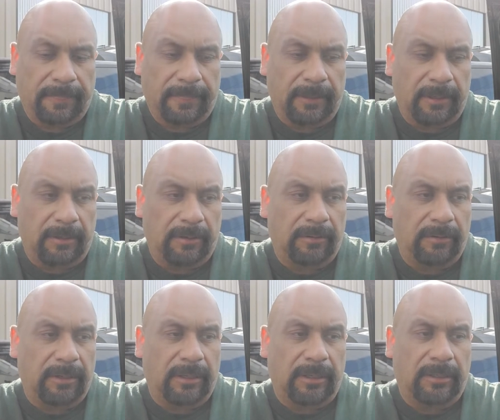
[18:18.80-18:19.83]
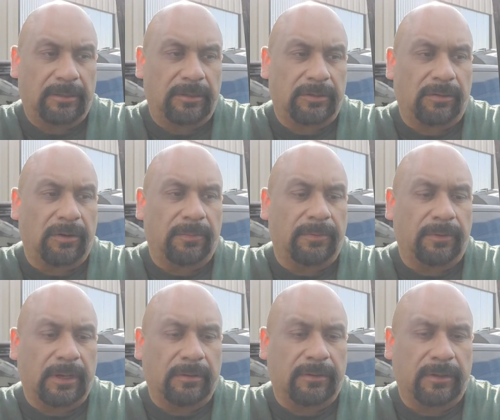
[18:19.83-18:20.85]
and it's just horrible
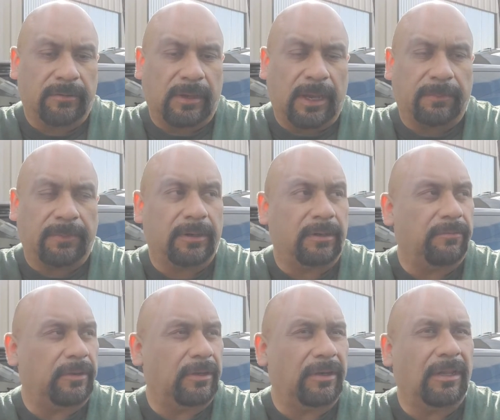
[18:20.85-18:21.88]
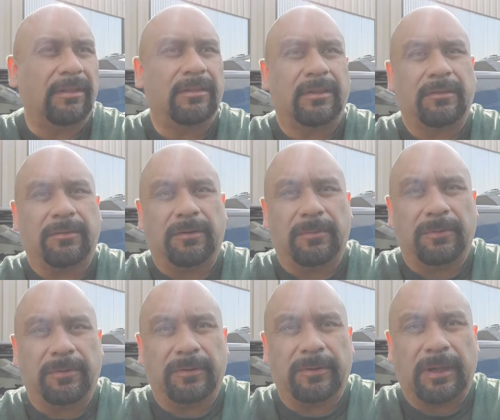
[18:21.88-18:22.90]
how things happen. Another thing that's
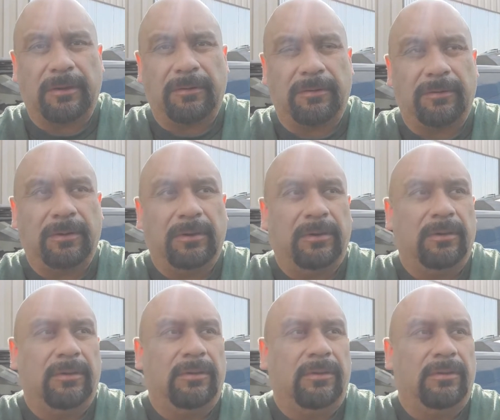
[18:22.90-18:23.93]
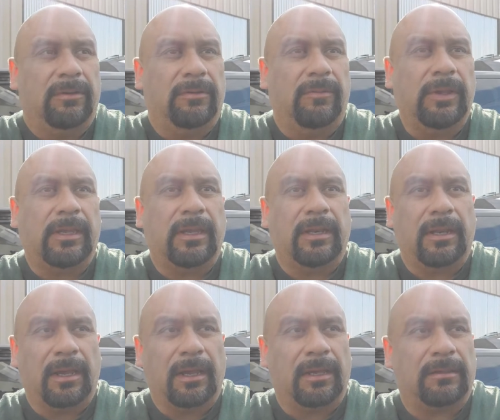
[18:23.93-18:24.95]
horrible is how we
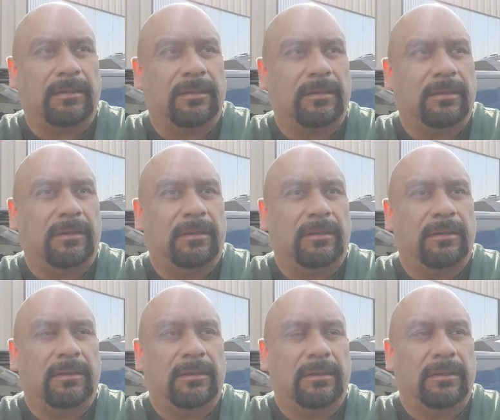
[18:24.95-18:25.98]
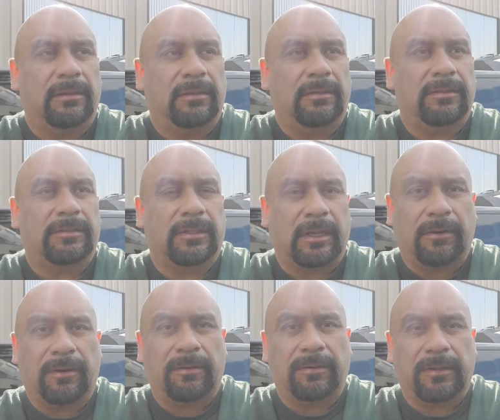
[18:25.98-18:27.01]
cannot
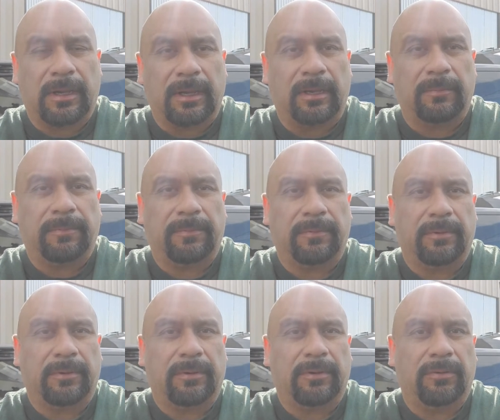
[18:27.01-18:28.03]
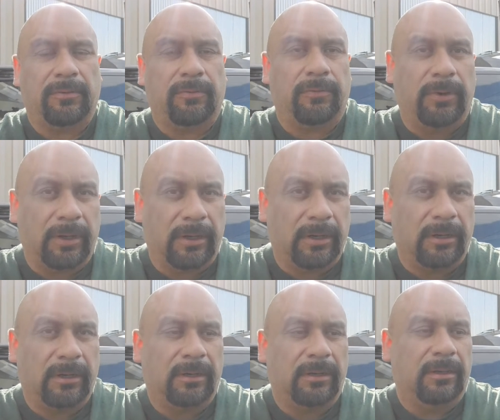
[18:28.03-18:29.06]
stereotype one
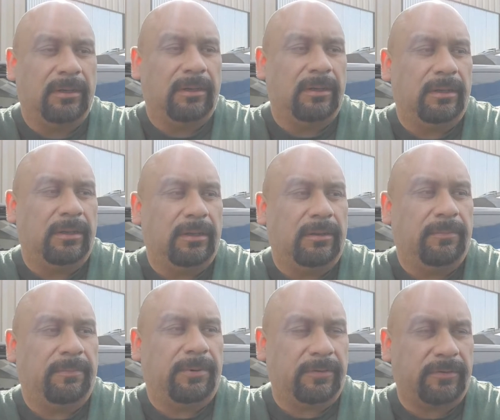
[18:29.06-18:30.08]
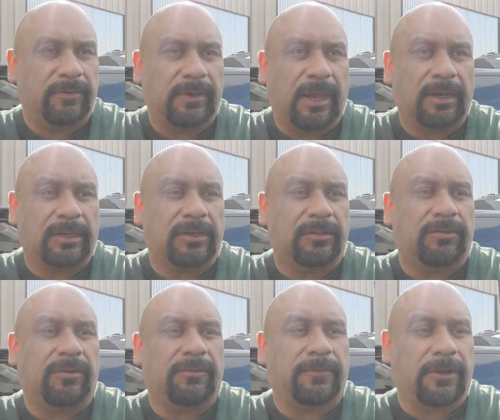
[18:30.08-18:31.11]
person's actions
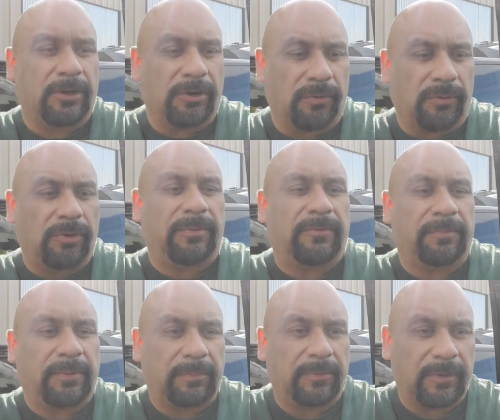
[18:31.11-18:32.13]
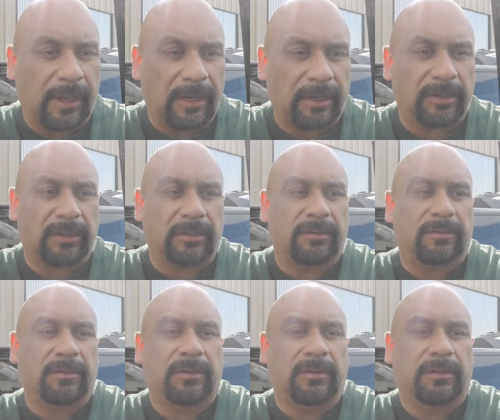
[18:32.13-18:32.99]
or a group of people's actions